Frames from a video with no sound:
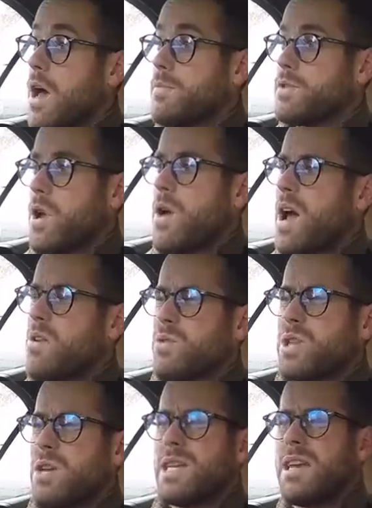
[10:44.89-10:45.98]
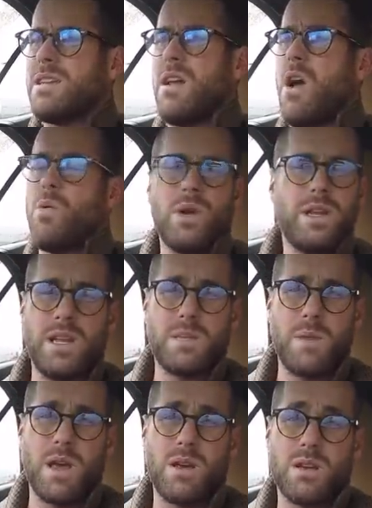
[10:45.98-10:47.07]
Um, so, and also Tesla, I wanted it to
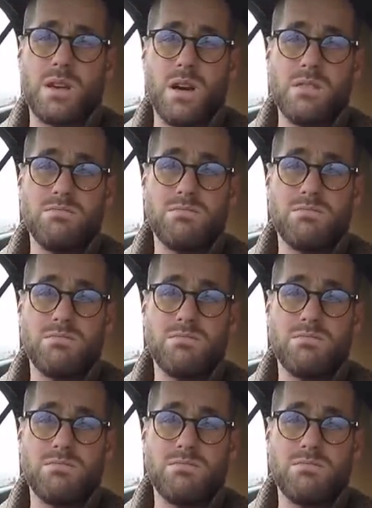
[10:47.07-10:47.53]
be a good car.